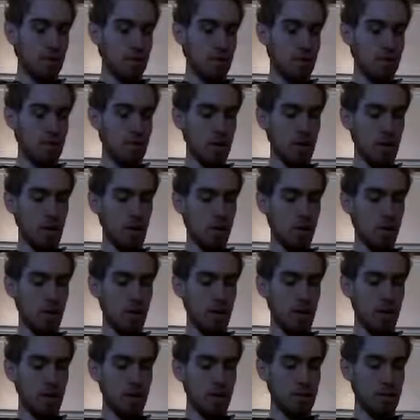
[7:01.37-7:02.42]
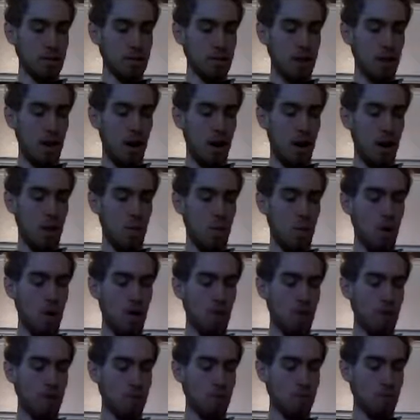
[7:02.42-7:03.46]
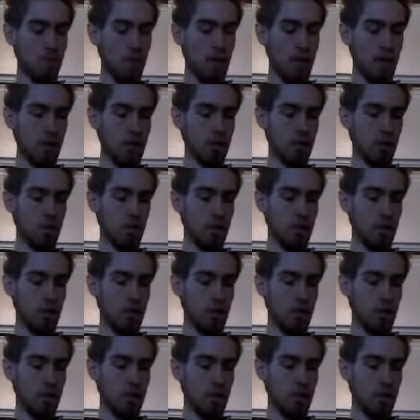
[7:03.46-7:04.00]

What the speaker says: So we can see how well this range